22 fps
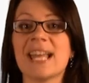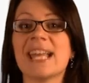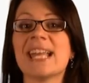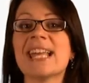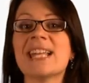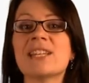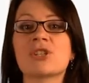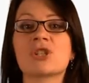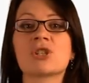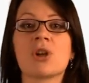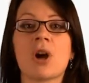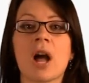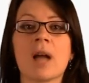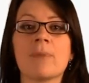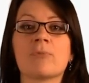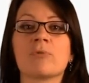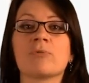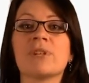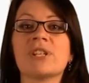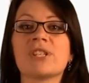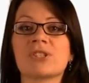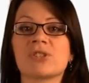each time
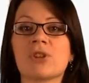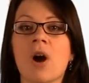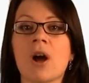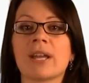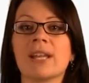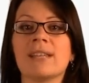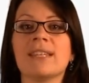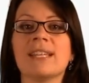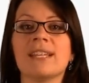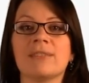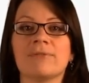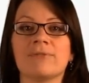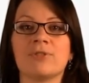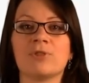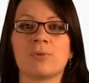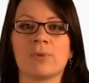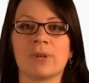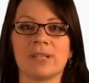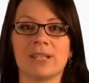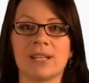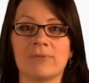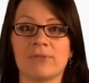restocking the
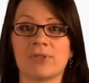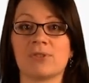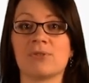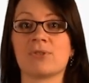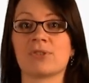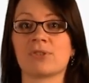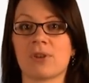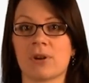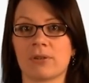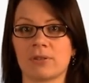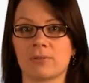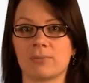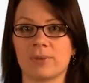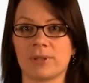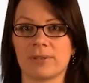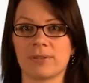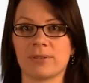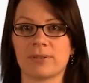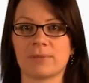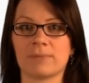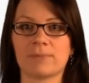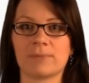inventory levels you started
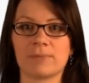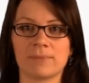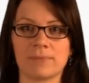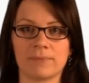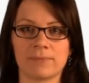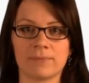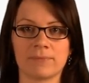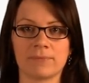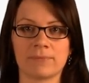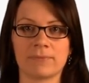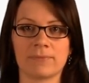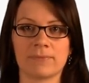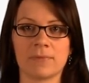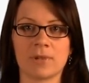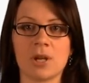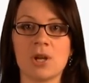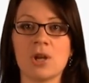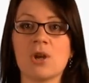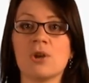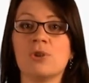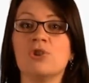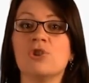with.
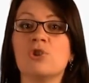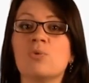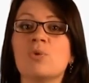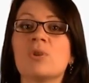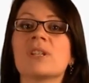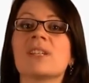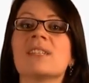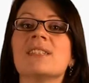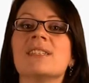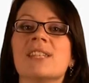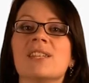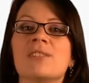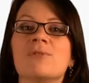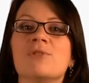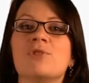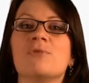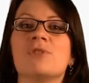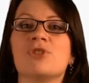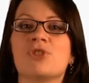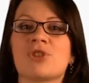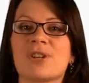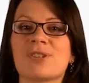You will continue
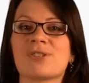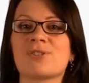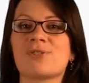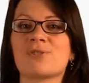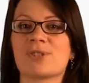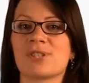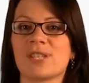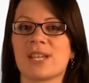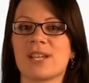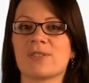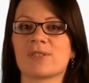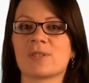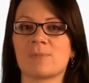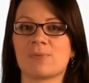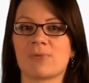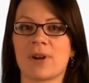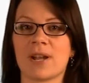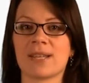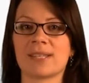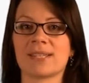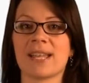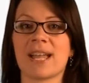to adjust your sales
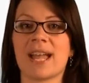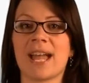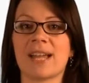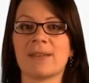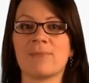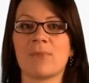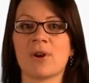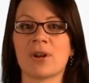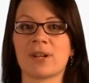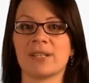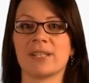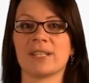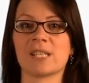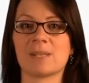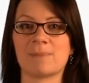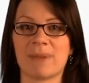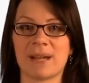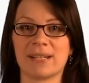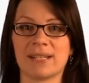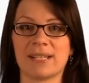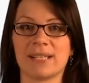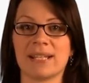price and marketing
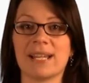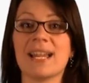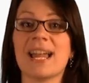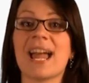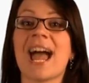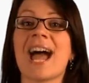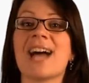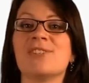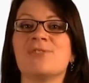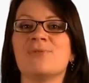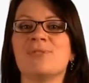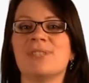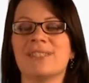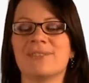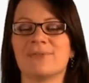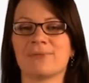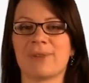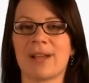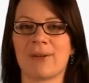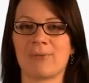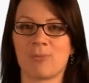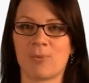spending as you did
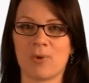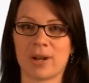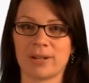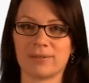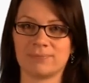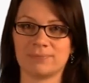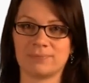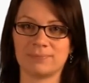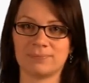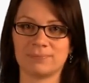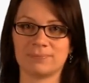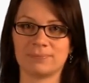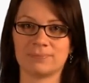in round 1.